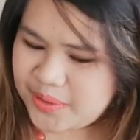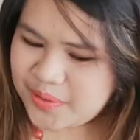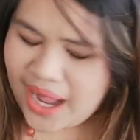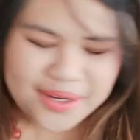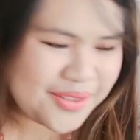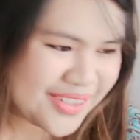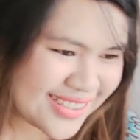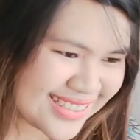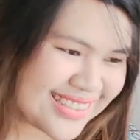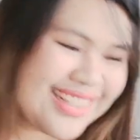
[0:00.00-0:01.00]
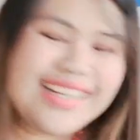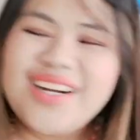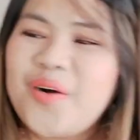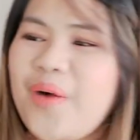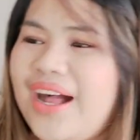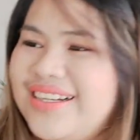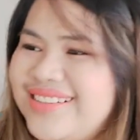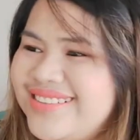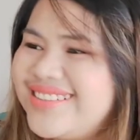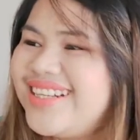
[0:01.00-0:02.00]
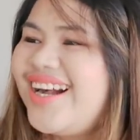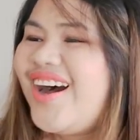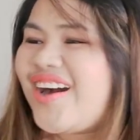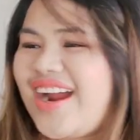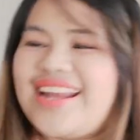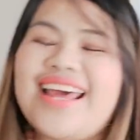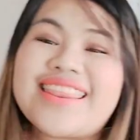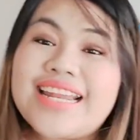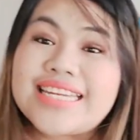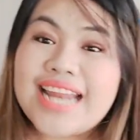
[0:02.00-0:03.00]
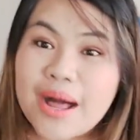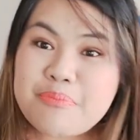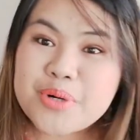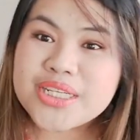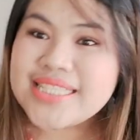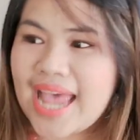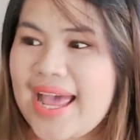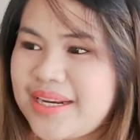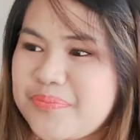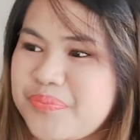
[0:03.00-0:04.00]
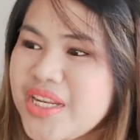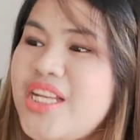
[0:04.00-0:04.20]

Well, all right, and then number 10,